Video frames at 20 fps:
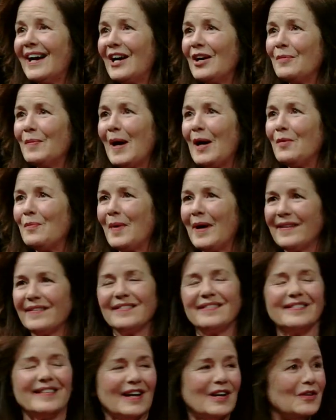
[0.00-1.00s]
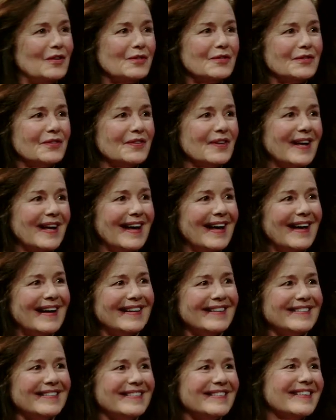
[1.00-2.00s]
about myself.
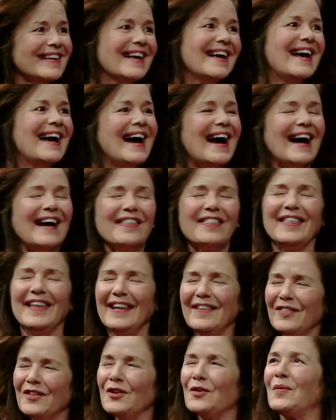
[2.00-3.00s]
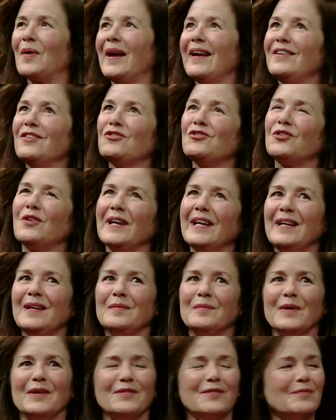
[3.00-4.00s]
And I think the great
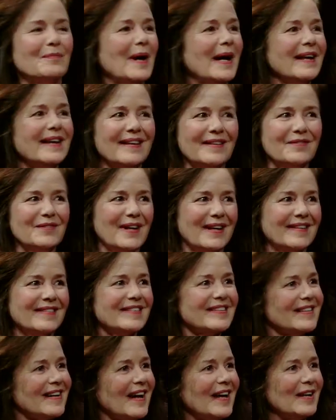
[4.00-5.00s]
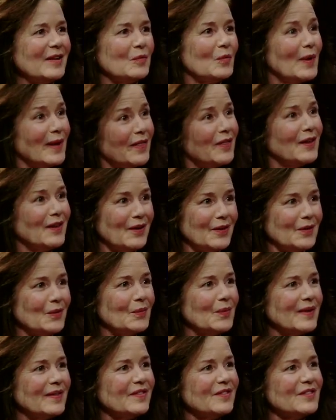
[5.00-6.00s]
dream of my evening tonight with
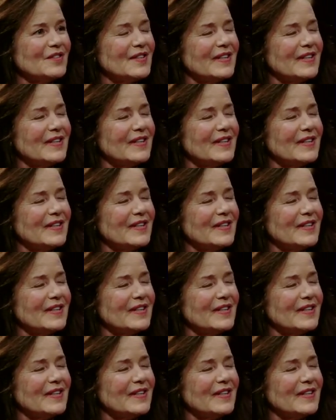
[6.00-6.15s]
you was